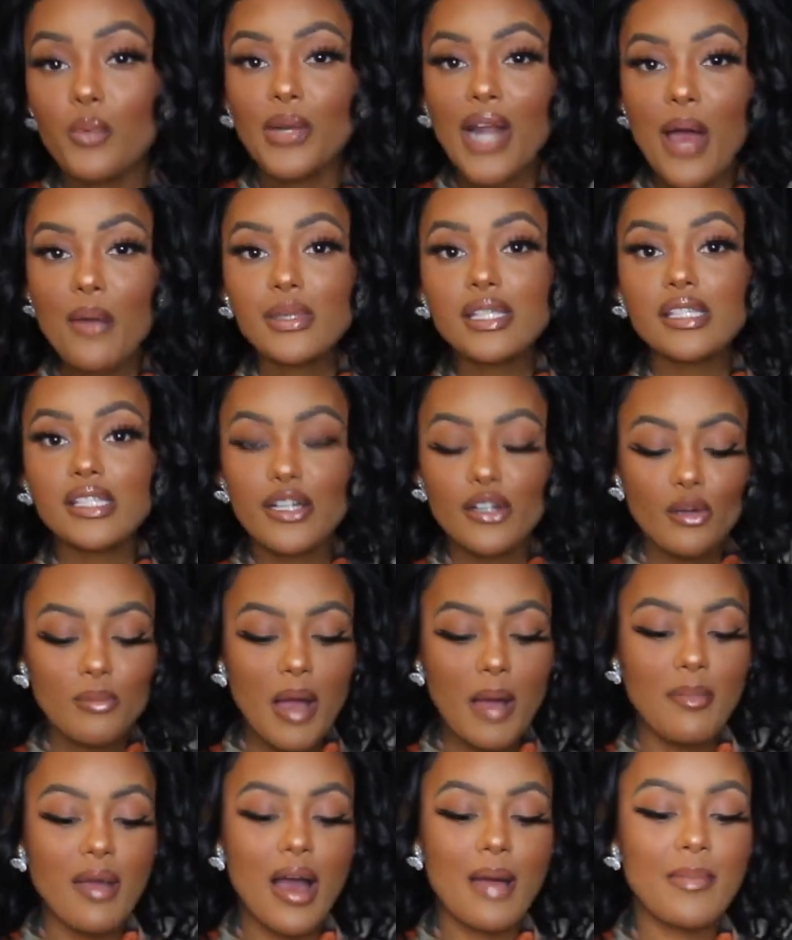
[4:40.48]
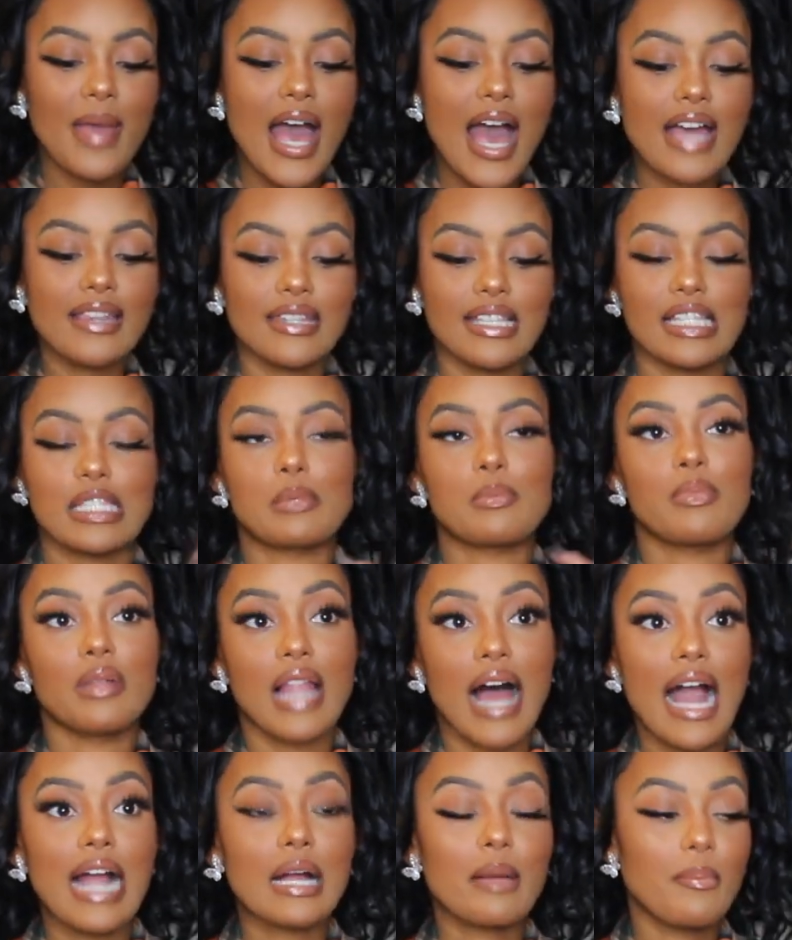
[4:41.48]
When I was little, my mom had this
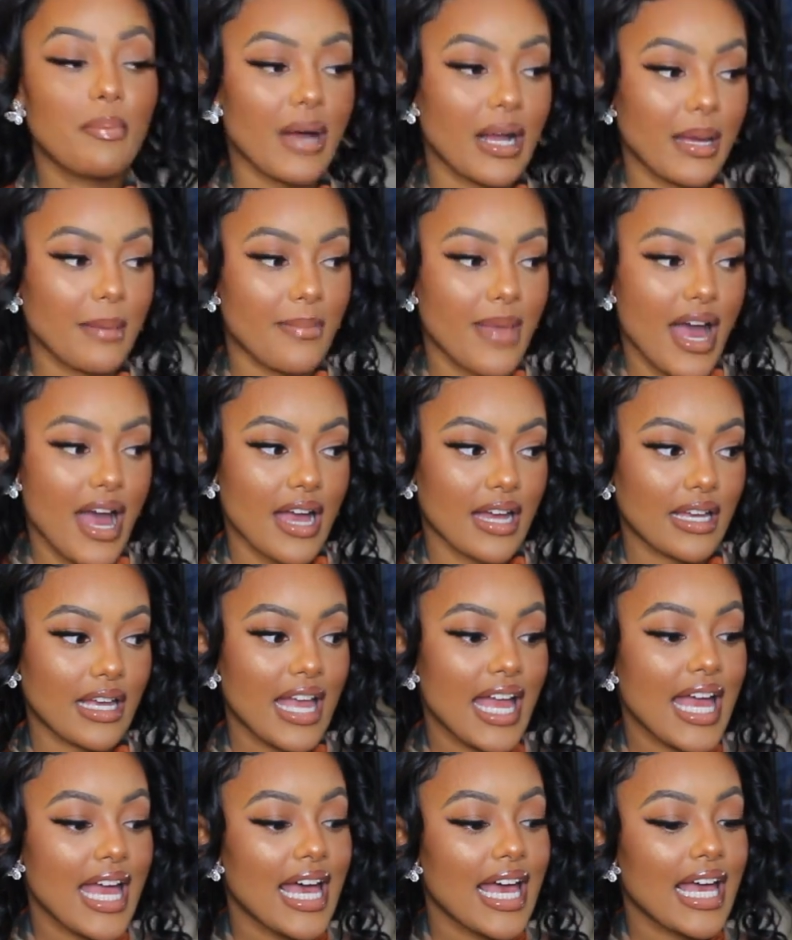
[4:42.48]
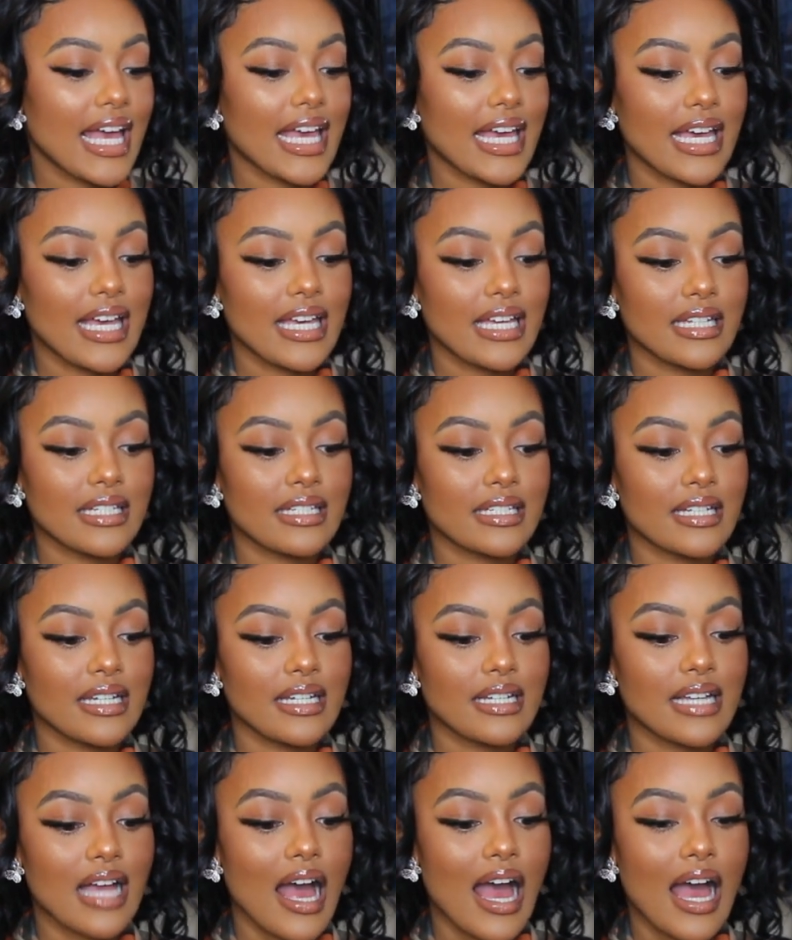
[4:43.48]
black bucket bag and
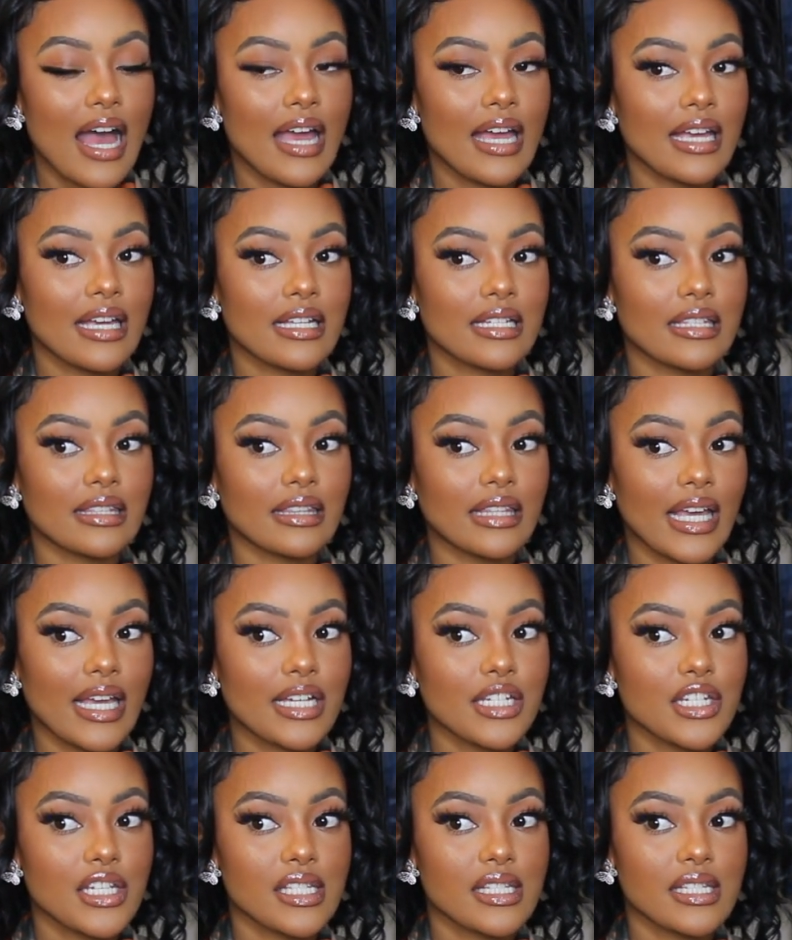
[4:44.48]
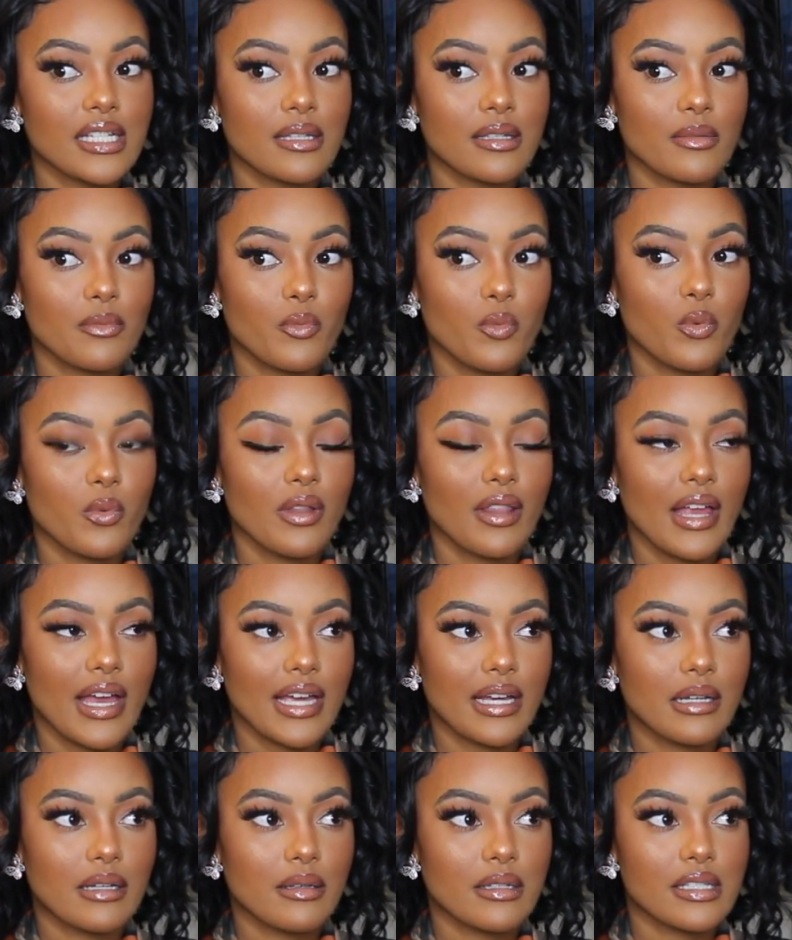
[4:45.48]
I think she
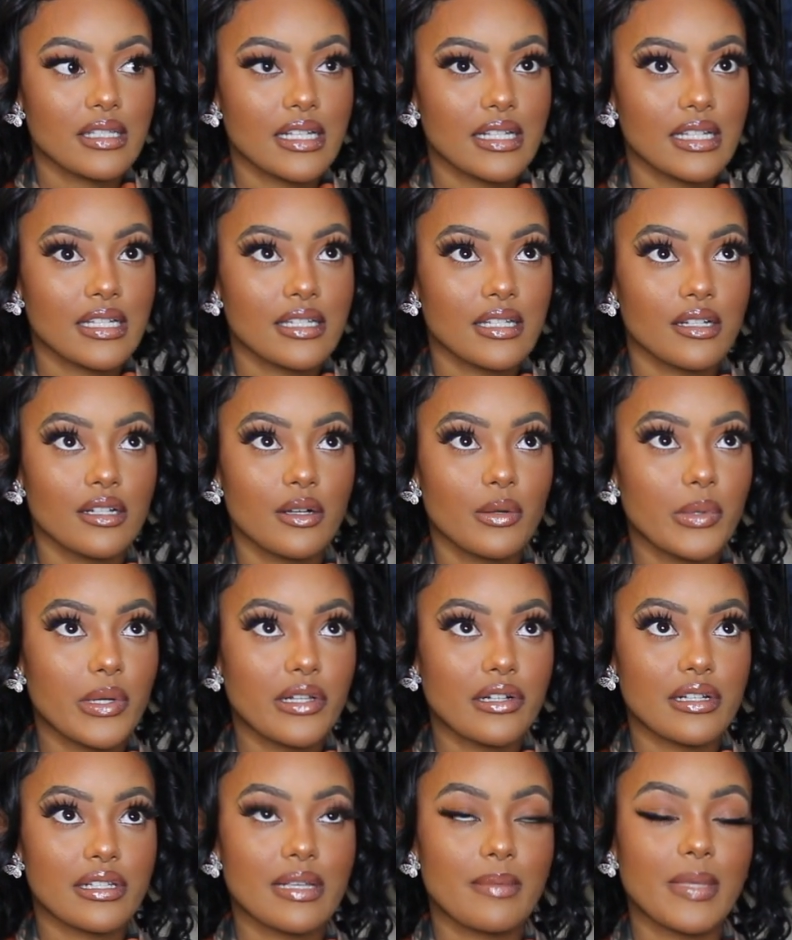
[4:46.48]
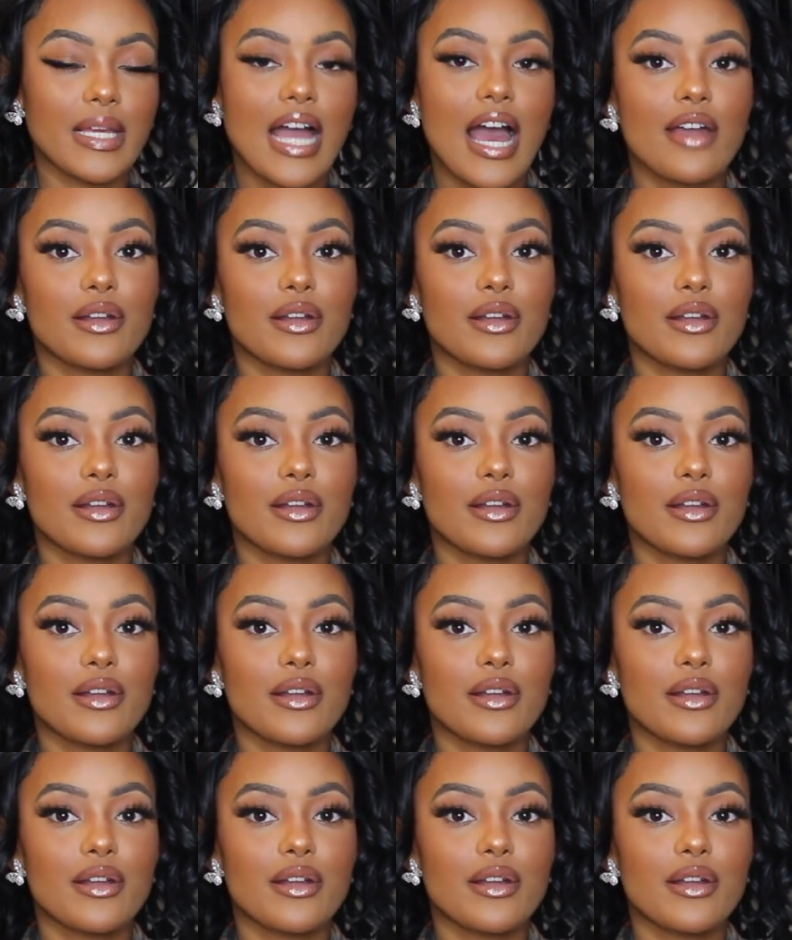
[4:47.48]
like sent it to Goodwill or something.